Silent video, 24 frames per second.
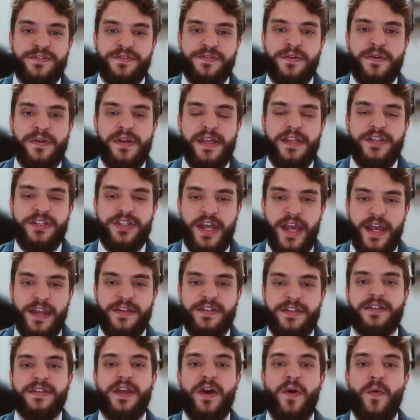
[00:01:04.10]
truly
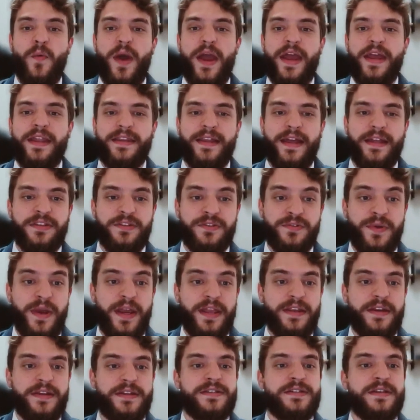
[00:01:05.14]
changed the way that
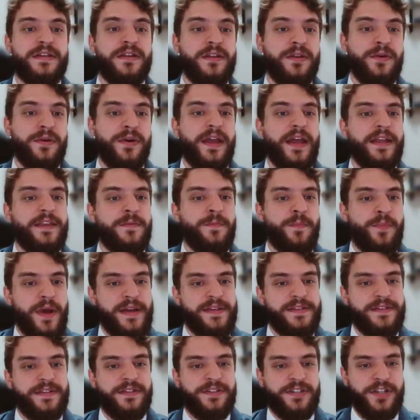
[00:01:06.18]
traders look at
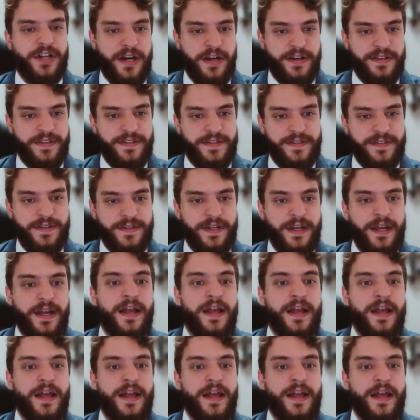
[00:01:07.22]
price charts.